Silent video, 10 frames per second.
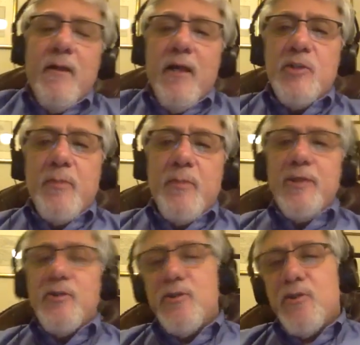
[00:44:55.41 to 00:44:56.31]
The
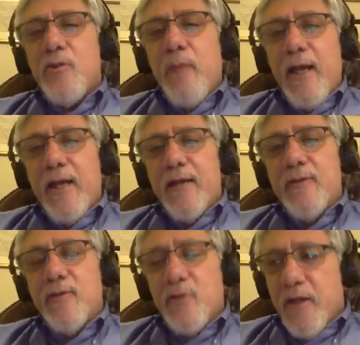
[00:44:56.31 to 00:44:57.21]
Spanish system
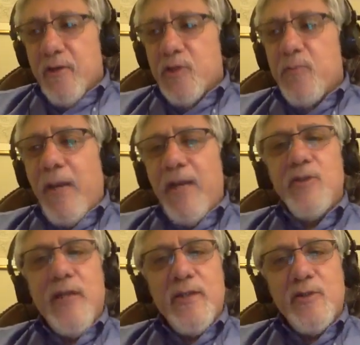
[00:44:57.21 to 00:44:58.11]
has the Spanish
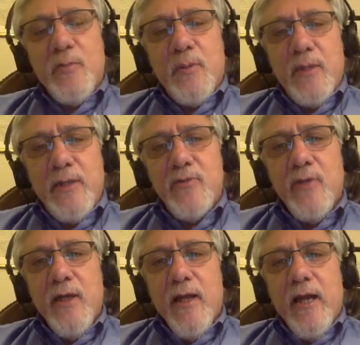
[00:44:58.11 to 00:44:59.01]
National Police,
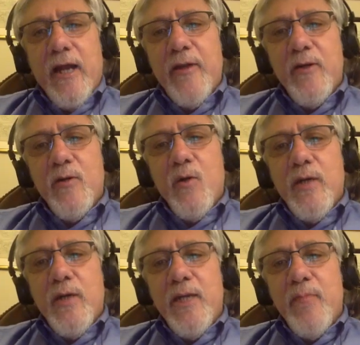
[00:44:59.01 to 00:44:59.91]
and they're
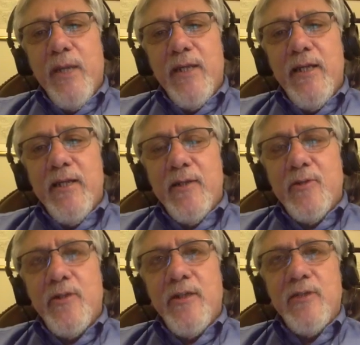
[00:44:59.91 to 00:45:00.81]
located mainly in the
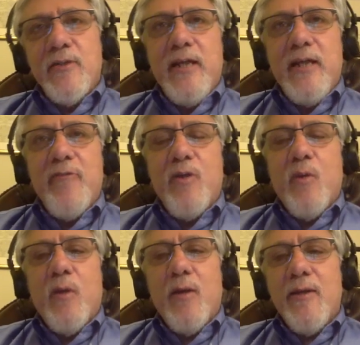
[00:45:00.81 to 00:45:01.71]
cities, and they have the
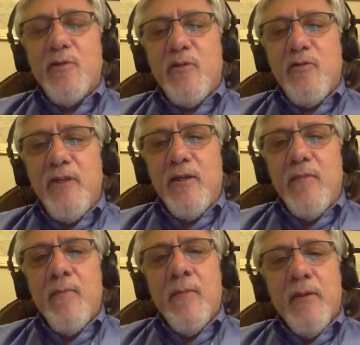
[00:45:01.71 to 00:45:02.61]
Guardia Civil
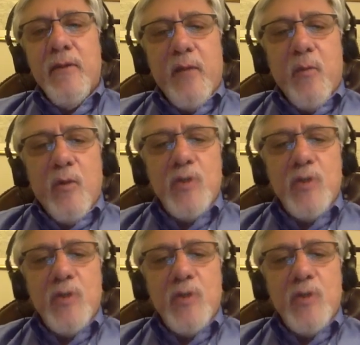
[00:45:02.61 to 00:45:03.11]
that works